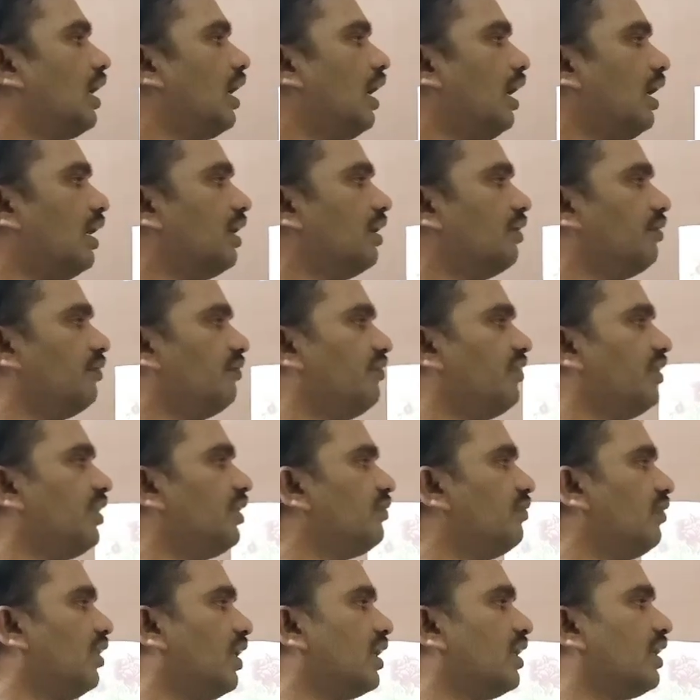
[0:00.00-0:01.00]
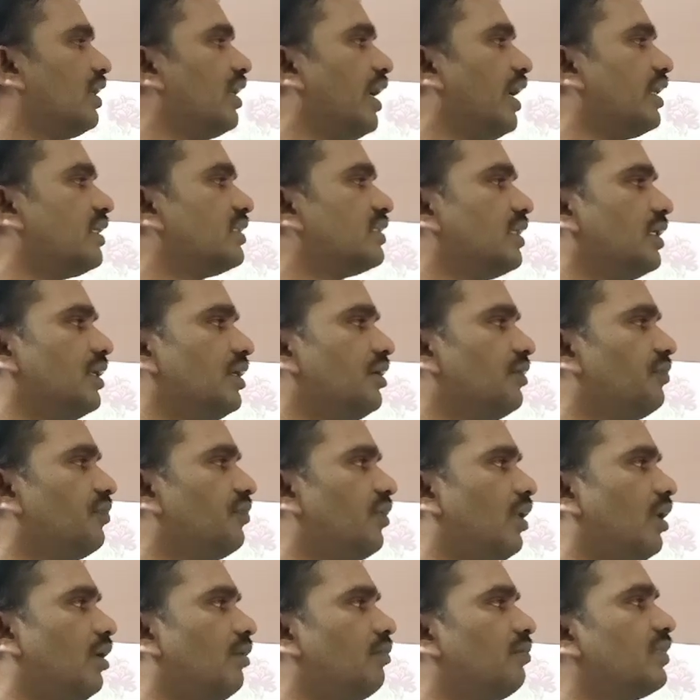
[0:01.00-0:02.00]
And a V1 takes
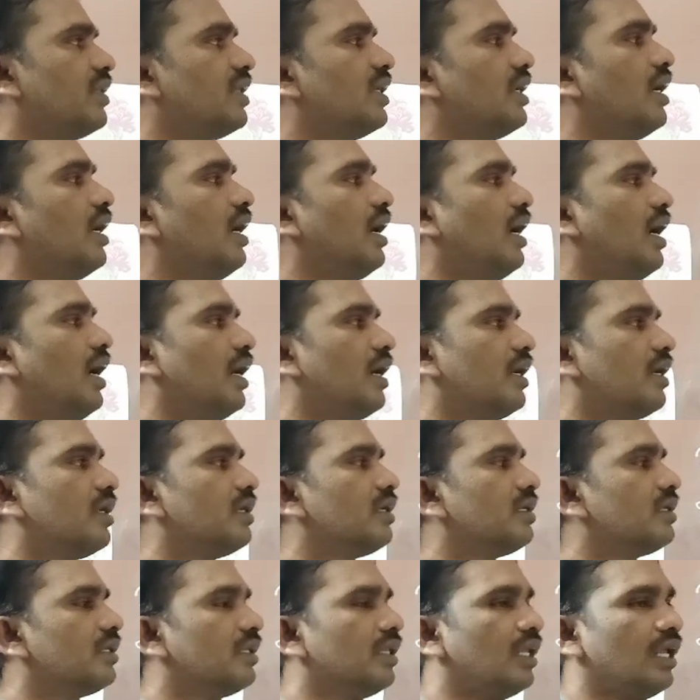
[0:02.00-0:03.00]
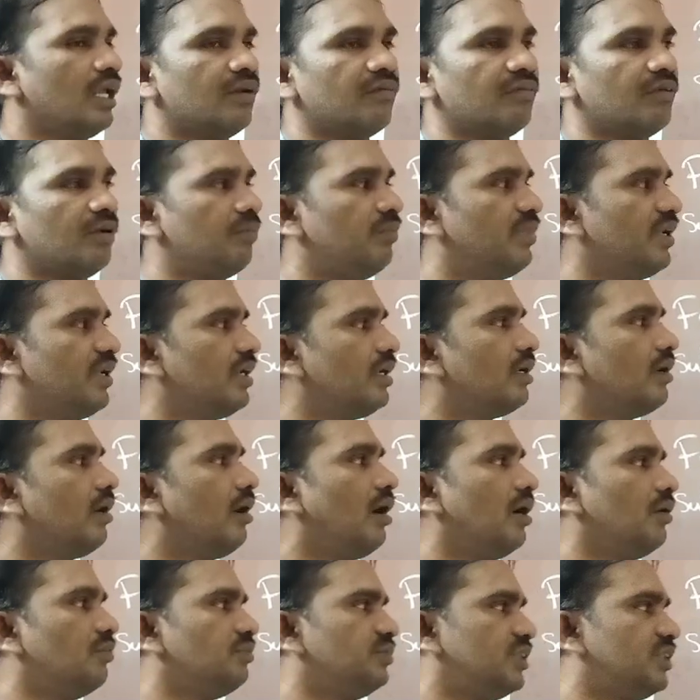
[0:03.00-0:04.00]
inform and there will be
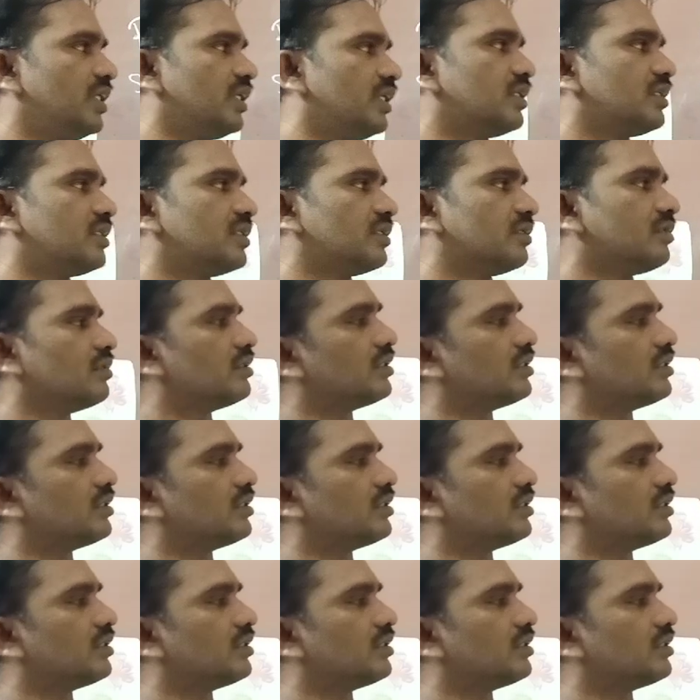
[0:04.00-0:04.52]
object.